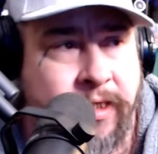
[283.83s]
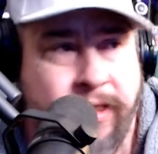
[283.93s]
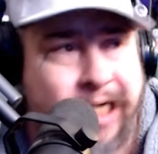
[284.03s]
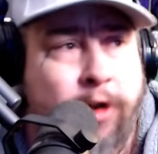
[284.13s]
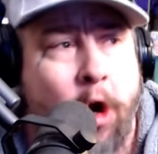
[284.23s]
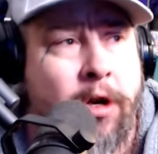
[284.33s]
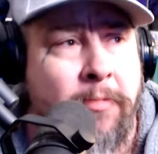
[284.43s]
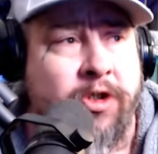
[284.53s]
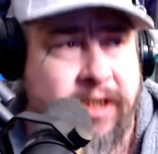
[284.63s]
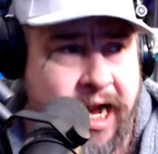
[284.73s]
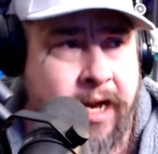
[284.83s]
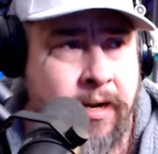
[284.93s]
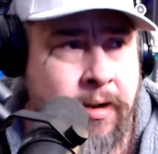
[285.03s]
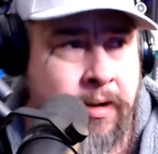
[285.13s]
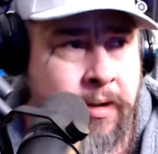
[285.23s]
That's all I'm going to say.
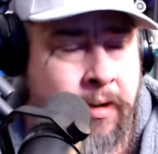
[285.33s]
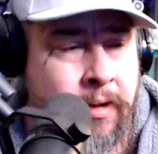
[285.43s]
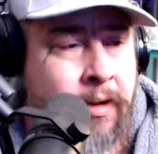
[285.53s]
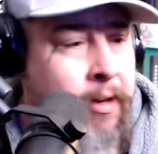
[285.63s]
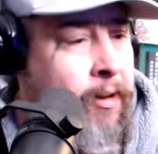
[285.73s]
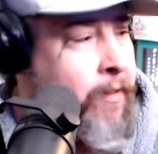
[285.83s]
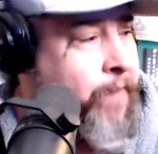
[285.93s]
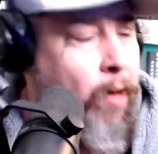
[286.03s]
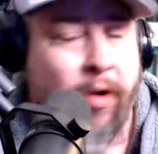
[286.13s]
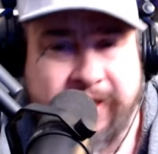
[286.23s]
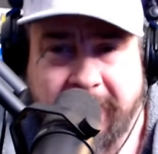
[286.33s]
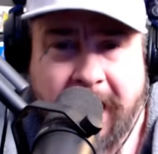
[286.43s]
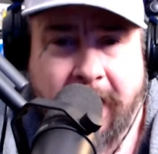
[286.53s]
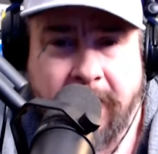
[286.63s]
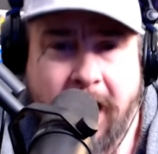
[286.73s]
And once
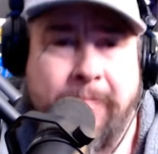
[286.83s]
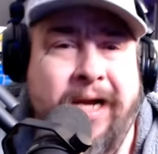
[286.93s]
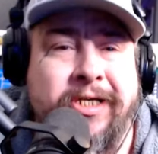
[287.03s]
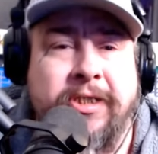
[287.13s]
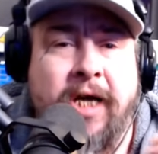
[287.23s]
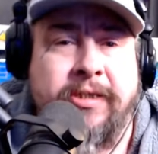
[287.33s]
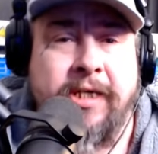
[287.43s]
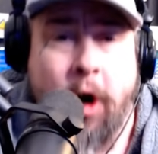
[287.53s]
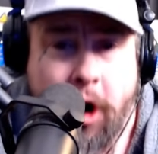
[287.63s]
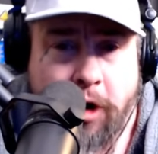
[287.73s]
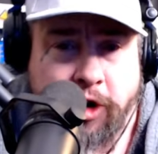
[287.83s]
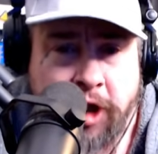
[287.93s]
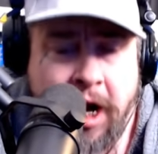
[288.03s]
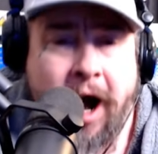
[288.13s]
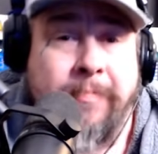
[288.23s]
again, I'm not discussing Harsh.
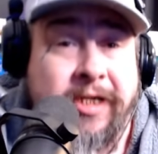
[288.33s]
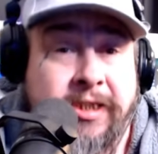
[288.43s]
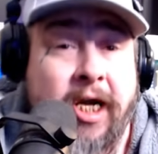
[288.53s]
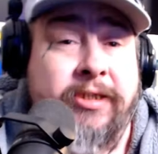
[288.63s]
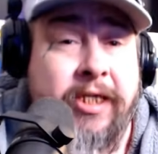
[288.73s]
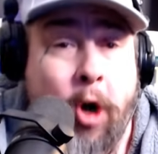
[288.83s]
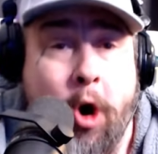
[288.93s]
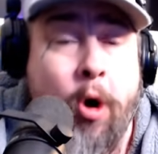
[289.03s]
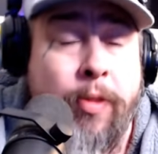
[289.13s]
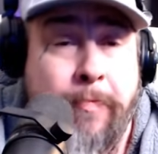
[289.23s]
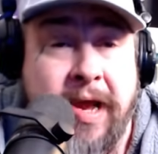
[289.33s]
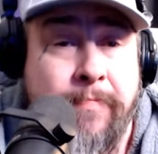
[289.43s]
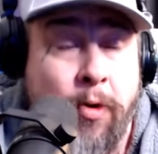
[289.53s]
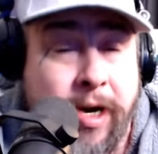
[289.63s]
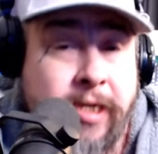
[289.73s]
I'm discussing all the
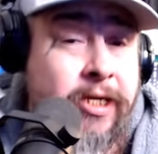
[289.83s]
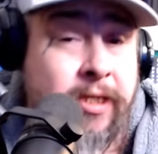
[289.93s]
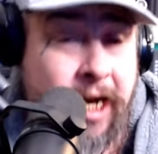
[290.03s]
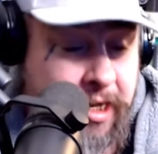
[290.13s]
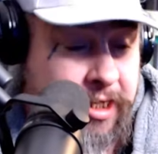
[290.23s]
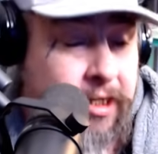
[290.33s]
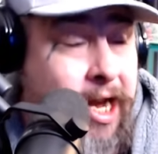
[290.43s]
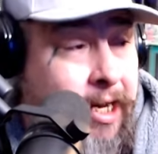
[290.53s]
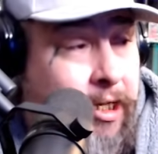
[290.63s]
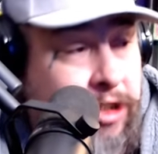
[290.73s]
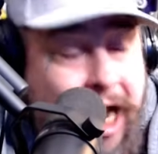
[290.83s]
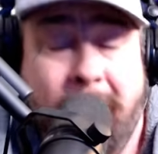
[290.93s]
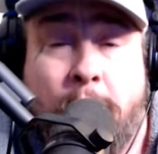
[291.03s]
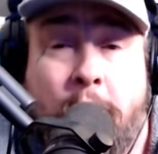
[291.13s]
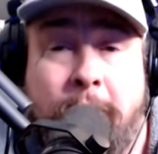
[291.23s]
people in the chat
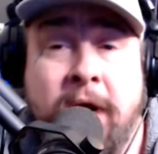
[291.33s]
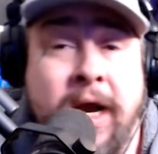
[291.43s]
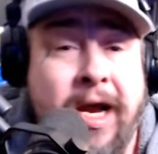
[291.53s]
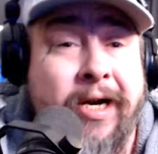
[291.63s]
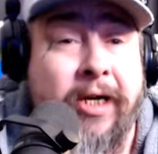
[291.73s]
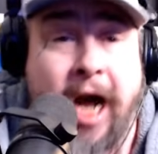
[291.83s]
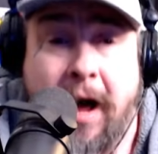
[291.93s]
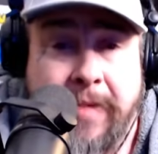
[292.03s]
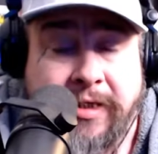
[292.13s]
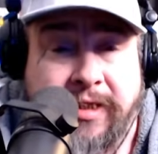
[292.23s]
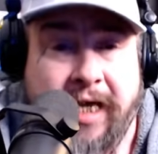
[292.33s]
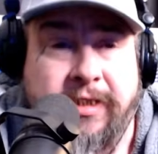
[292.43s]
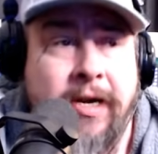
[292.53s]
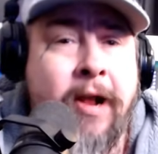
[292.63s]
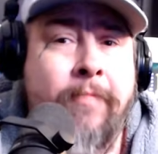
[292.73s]
room, in the comment
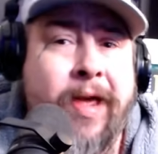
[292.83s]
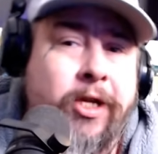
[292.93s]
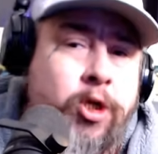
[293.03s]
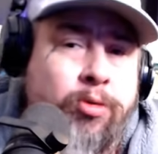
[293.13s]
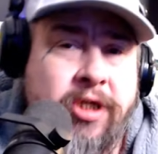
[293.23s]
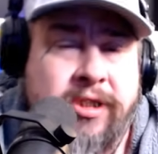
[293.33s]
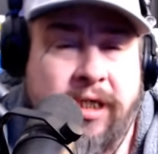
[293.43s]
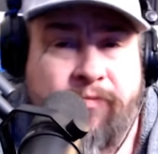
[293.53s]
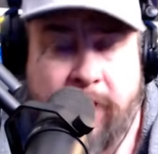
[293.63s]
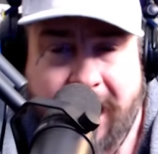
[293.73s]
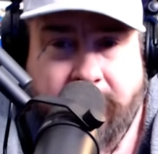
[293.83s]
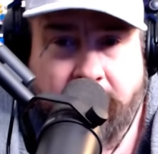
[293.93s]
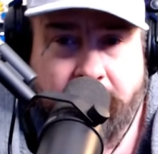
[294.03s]
section, that uses this vernacular.